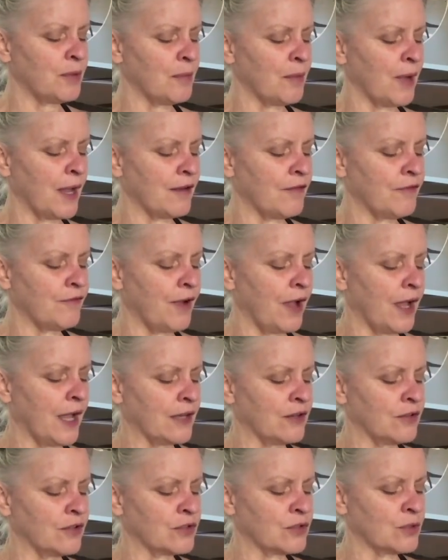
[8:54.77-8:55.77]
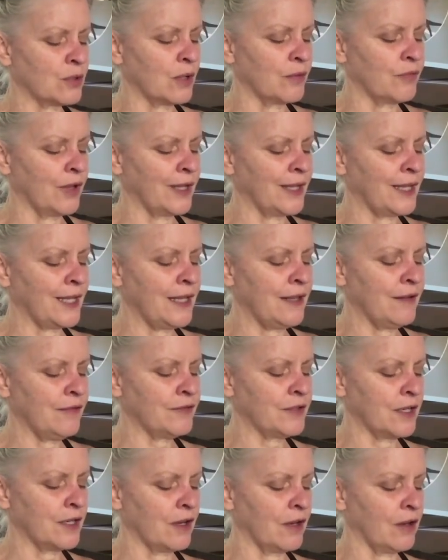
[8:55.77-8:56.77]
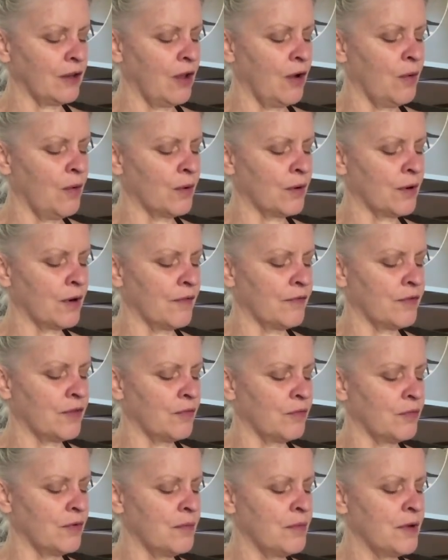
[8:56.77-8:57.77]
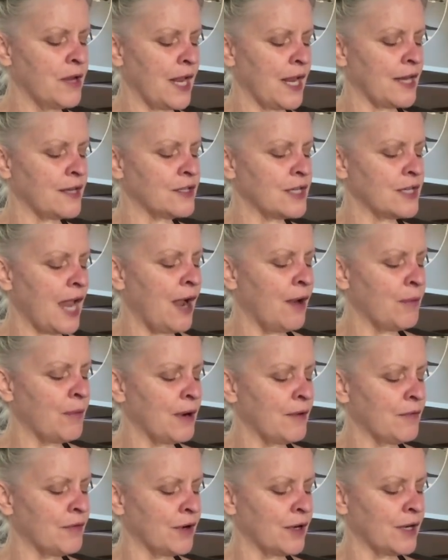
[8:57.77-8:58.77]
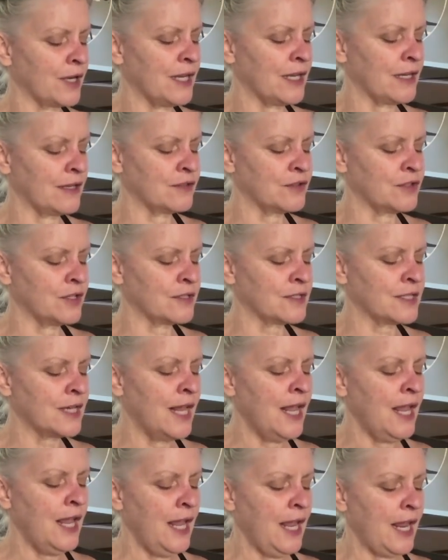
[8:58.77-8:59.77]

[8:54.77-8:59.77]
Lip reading: you might find just sort of a lift and a lower of the rib cage. However it is, just